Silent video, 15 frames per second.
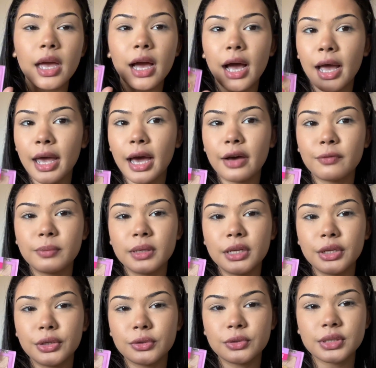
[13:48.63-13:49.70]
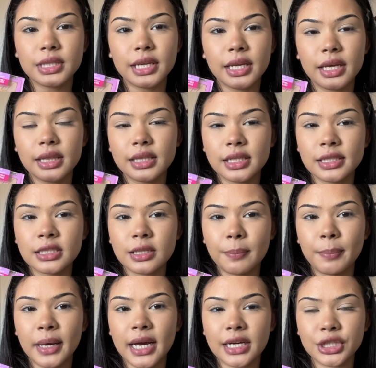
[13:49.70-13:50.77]
I have been using this
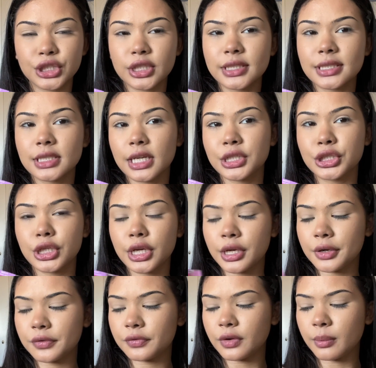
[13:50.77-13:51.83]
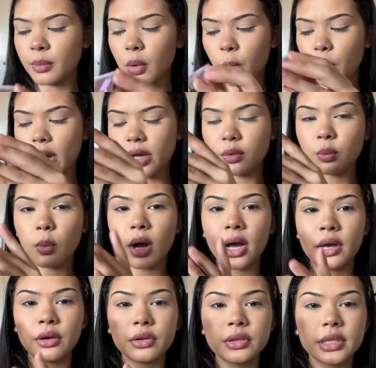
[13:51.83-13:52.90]
Passion Session from Wet n
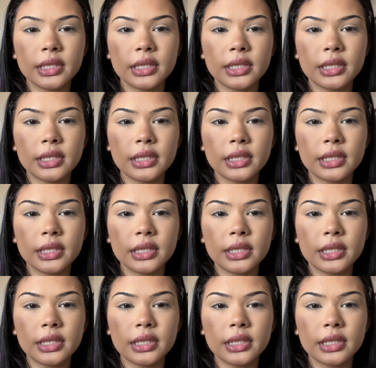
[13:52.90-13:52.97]
Wild.